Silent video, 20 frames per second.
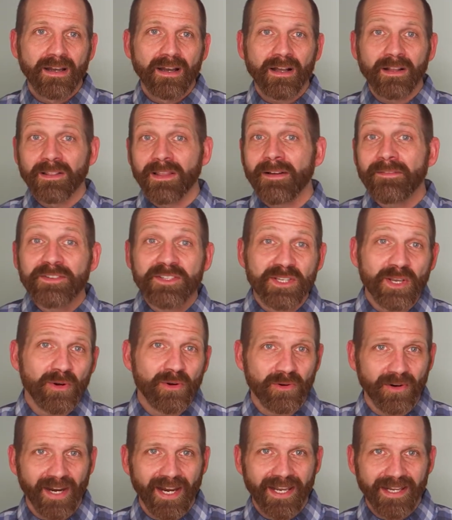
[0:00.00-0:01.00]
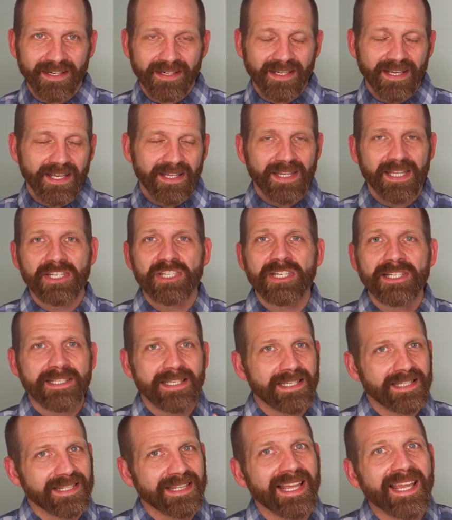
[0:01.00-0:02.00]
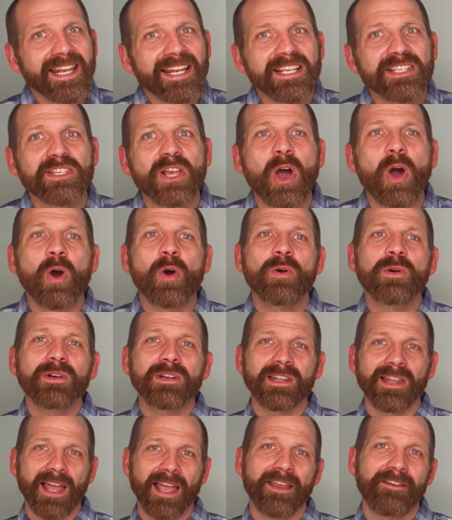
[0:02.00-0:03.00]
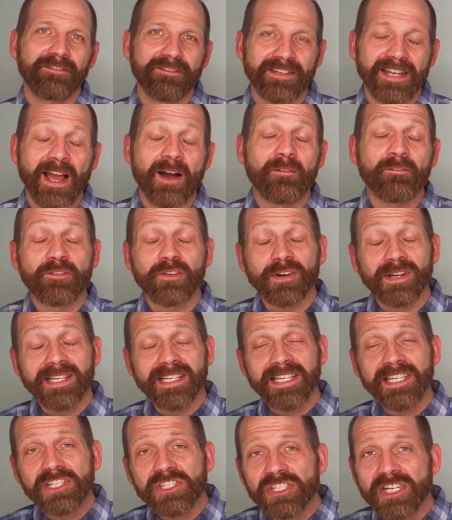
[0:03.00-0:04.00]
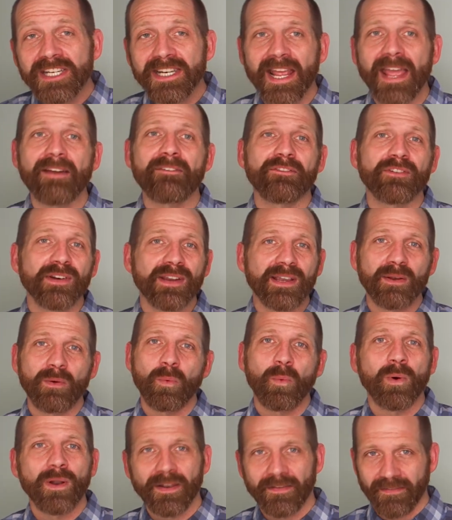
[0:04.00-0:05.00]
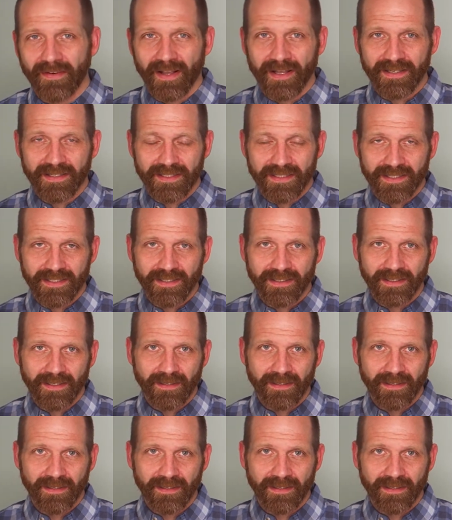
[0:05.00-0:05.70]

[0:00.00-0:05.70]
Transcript: A love so great that Jesus laid his own life down for each and every one of us.